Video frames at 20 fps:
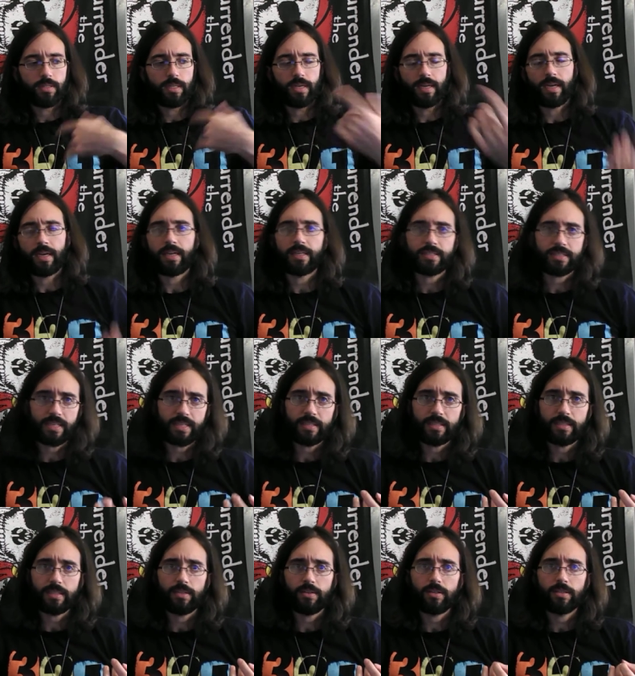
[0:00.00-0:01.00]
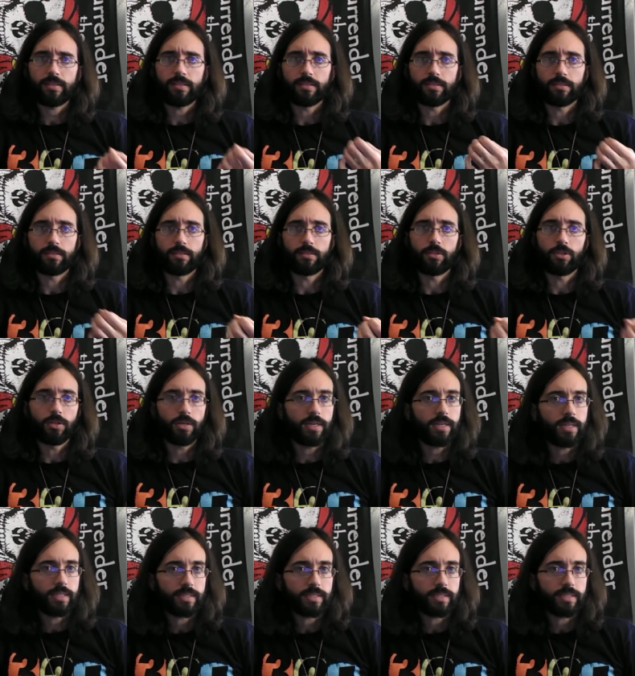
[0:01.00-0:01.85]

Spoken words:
The Heisei series is good.